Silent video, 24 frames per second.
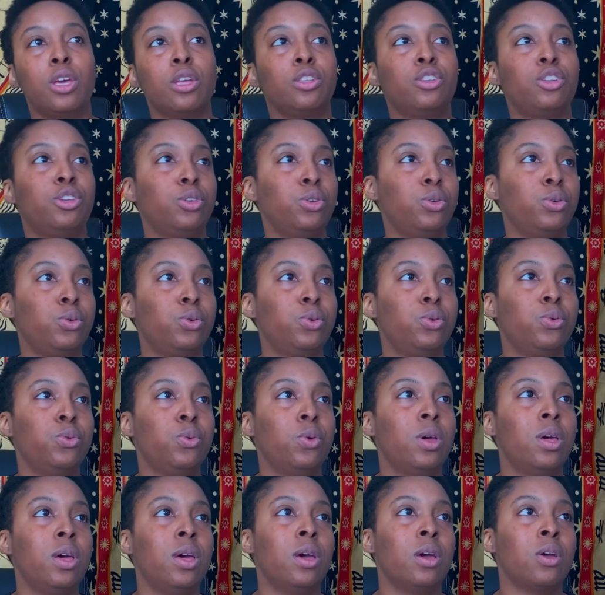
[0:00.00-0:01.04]
to
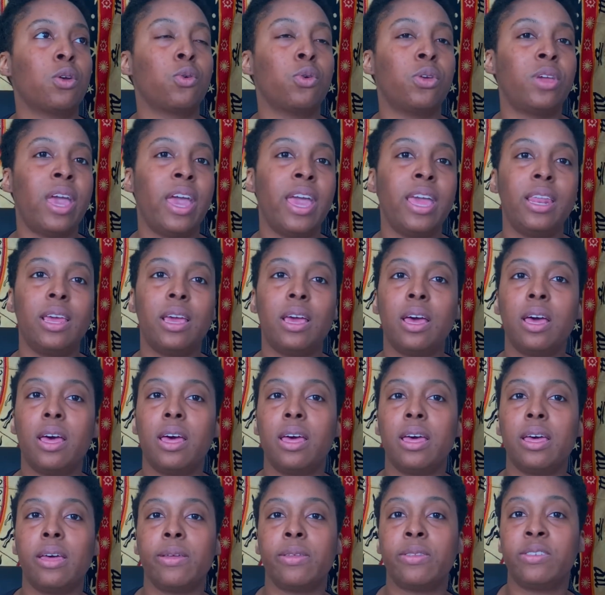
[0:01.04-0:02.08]
create
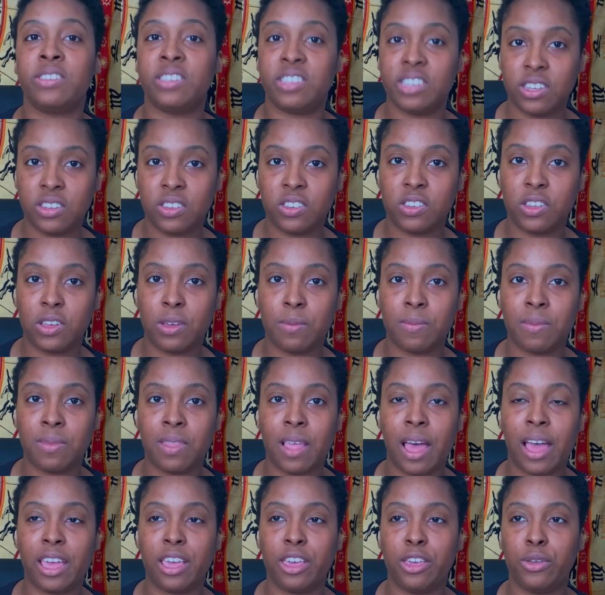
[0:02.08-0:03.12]
a system
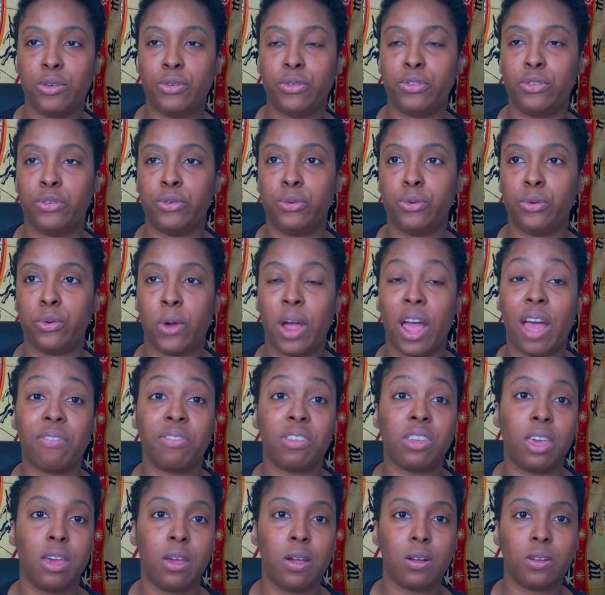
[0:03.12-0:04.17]
I use to craft
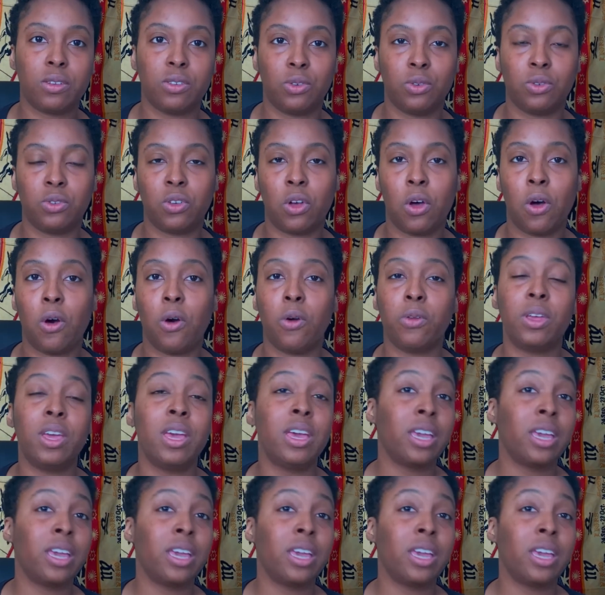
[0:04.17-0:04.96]
characters called